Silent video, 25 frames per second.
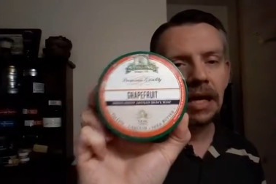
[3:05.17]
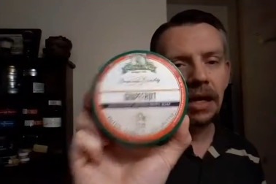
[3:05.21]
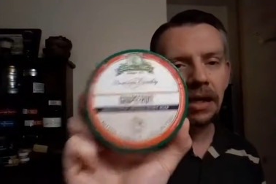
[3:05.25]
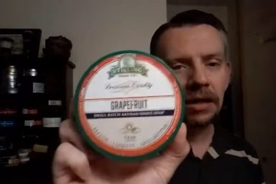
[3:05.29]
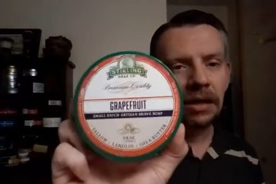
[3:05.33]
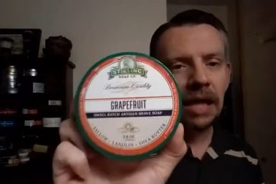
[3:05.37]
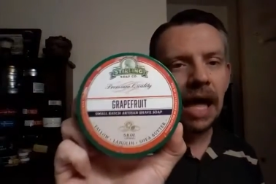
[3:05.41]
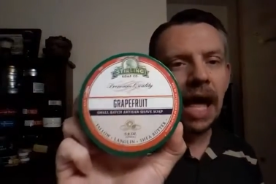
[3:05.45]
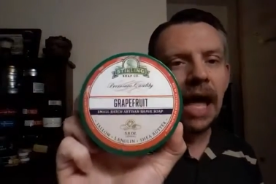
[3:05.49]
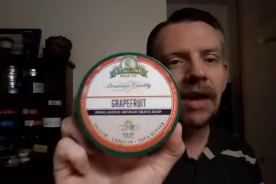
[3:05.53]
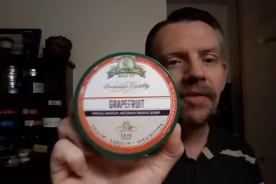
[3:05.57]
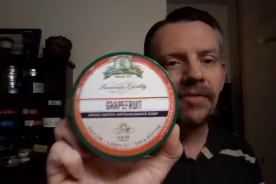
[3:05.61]
a
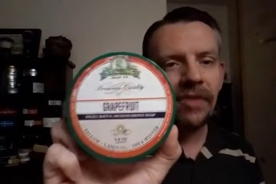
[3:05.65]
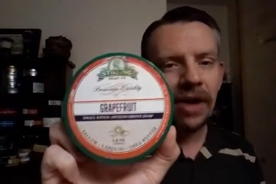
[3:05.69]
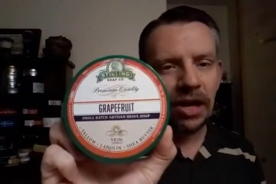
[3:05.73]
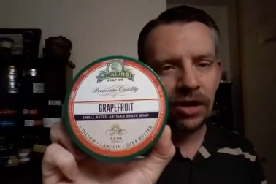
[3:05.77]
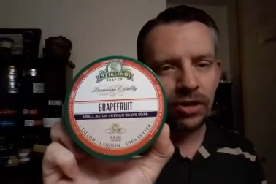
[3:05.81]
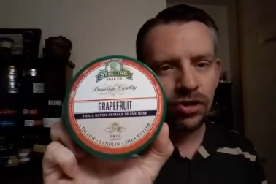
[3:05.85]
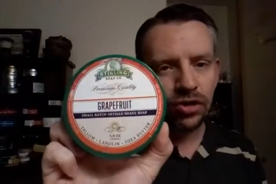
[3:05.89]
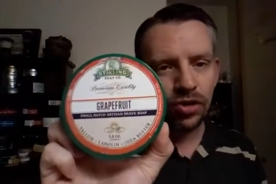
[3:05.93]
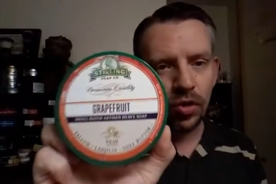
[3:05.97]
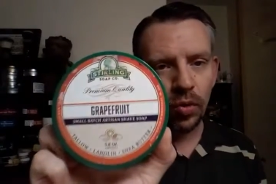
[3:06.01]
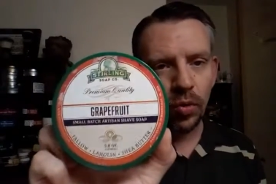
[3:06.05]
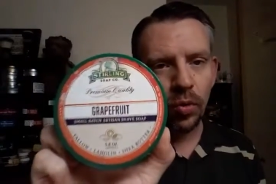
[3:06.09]
lot of
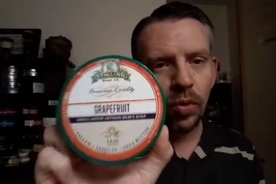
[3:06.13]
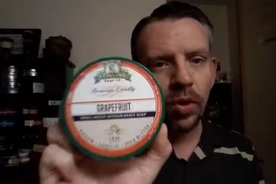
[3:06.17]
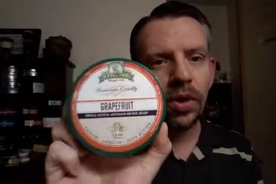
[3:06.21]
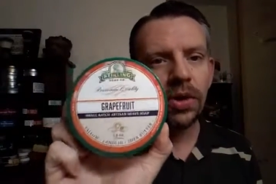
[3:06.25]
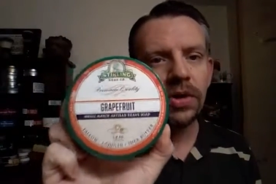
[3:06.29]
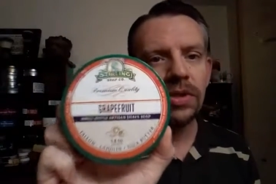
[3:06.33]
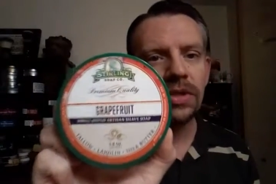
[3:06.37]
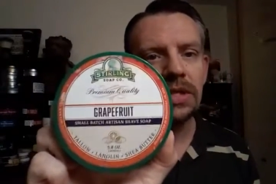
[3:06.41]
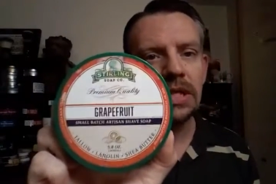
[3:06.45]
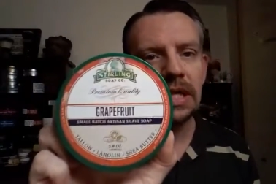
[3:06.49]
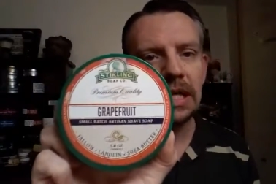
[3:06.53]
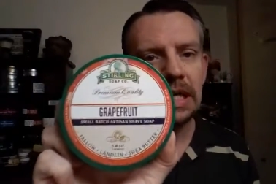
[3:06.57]
extra
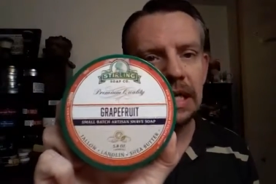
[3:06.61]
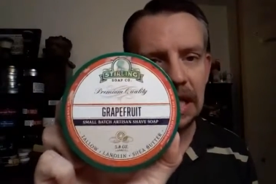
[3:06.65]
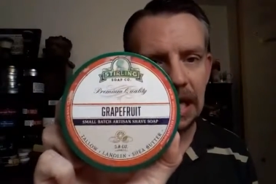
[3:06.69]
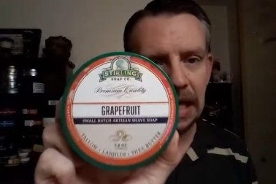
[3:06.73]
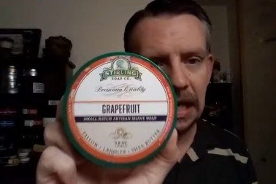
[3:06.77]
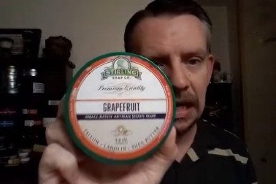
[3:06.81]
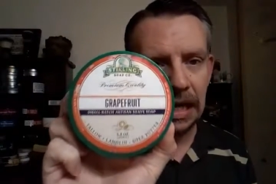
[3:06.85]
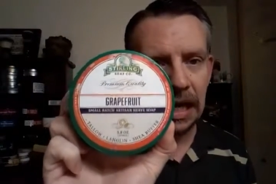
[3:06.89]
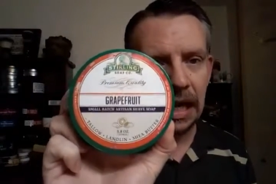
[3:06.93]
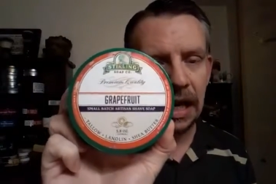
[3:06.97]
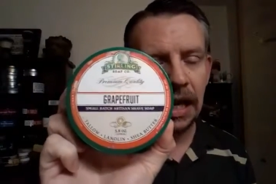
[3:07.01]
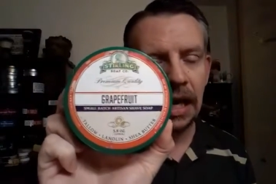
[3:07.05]
work to
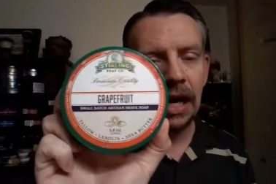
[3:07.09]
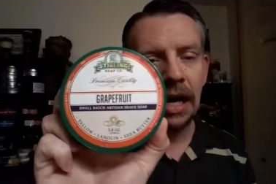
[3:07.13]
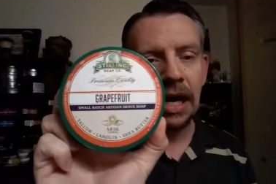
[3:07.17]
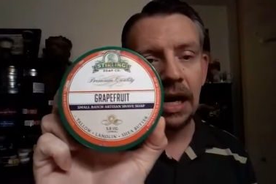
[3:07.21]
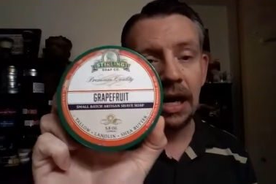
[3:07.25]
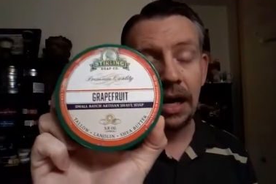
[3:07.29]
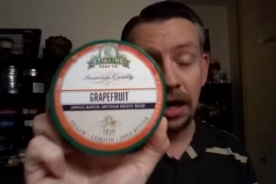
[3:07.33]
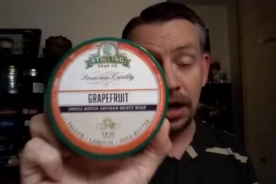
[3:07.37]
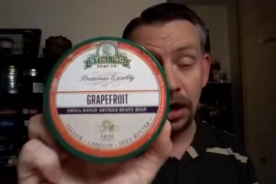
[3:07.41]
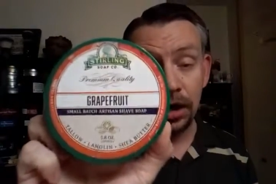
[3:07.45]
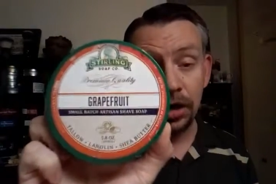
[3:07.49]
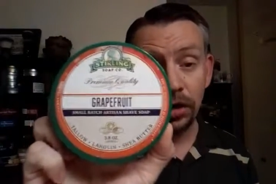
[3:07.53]
get
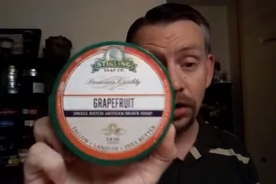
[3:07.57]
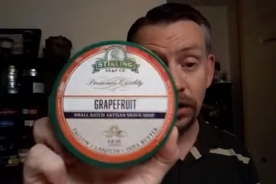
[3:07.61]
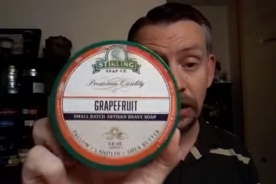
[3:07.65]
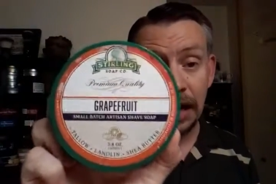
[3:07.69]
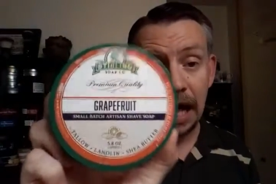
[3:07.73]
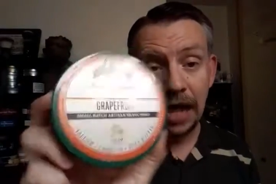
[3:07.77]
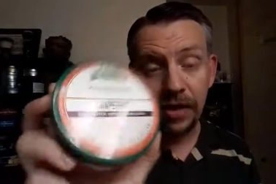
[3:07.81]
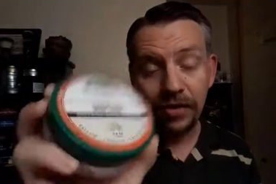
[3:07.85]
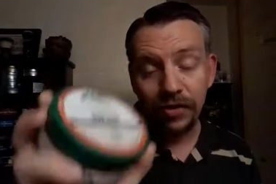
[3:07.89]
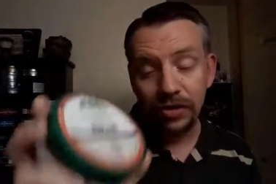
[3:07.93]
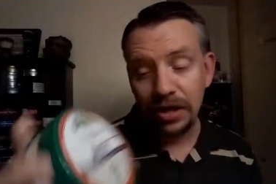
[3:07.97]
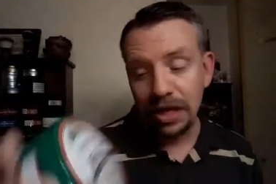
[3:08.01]
a good
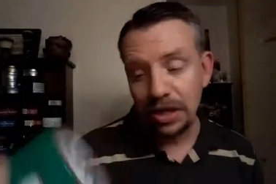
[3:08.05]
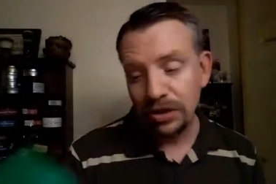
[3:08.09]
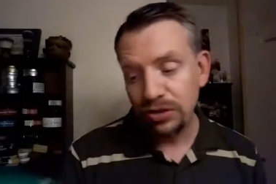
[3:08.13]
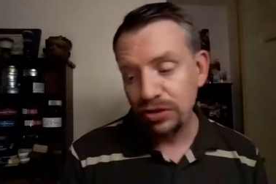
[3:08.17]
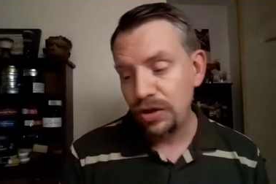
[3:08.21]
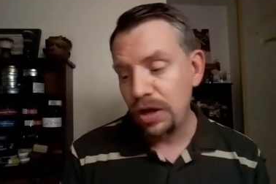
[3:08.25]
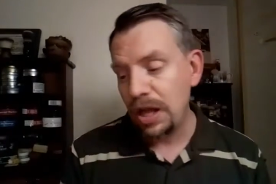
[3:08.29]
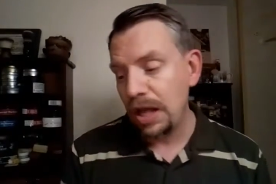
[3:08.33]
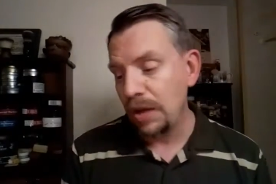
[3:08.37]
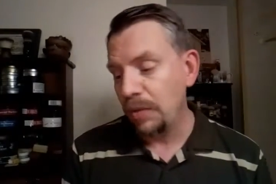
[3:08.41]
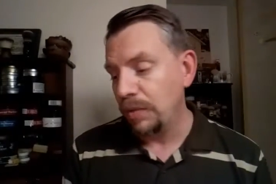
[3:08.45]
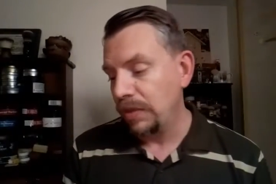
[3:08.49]
lather
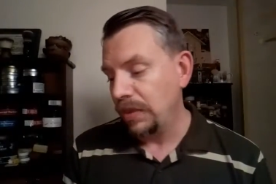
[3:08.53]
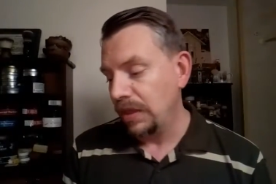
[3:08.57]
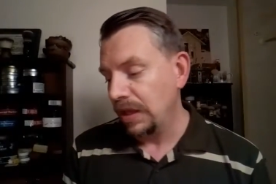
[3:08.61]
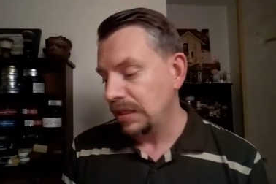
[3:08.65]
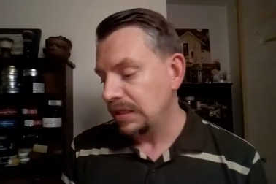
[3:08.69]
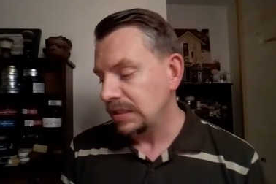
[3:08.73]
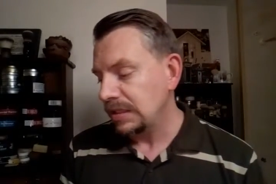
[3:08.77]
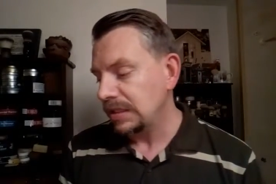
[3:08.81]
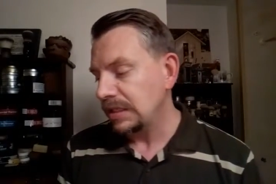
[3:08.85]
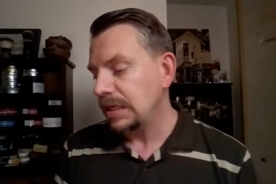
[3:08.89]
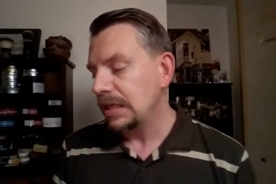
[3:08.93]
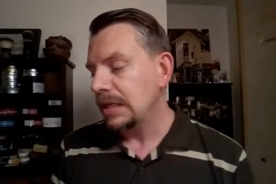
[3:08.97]
yesterday with
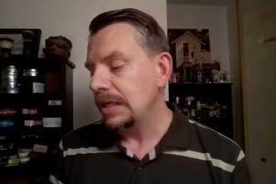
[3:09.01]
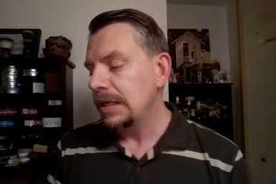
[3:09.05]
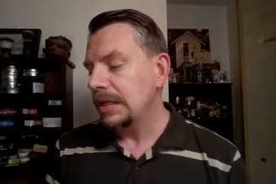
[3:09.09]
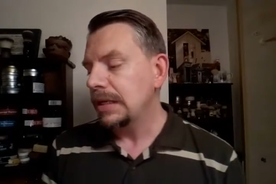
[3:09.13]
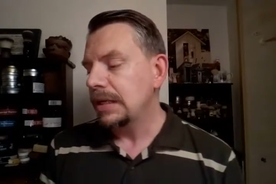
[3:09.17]
this,